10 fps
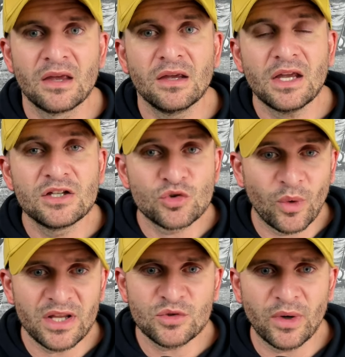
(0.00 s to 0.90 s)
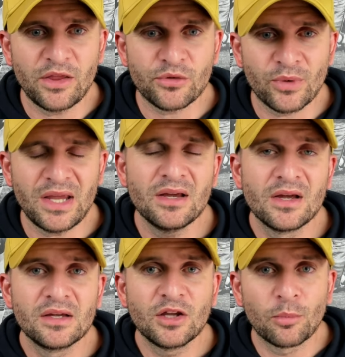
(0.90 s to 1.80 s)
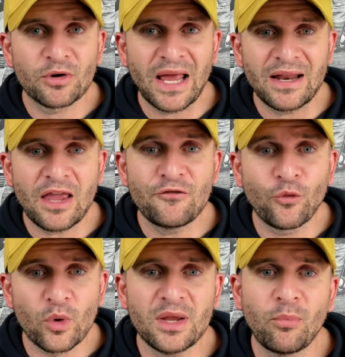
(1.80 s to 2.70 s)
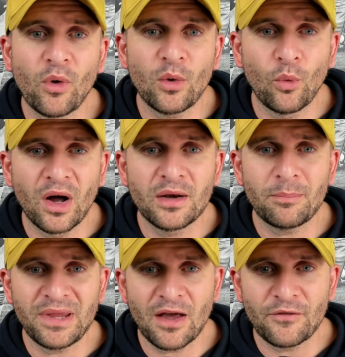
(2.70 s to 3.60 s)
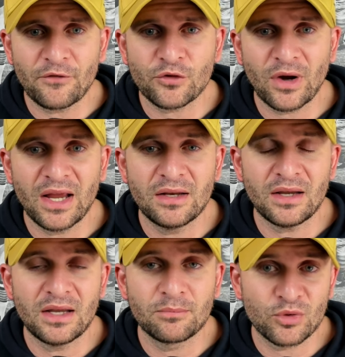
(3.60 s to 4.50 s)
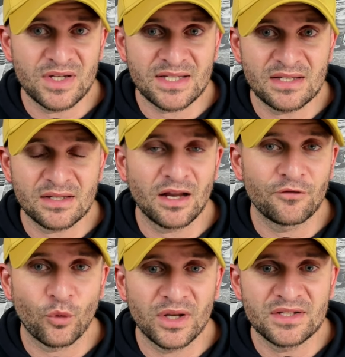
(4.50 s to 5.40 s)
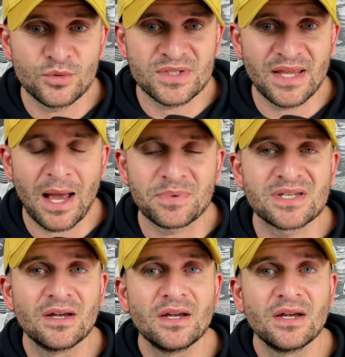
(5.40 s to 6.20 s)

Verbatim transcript: In twenty twenty-three, Gilbert had a forty point one P F F grade in preseason on forty-two snaps.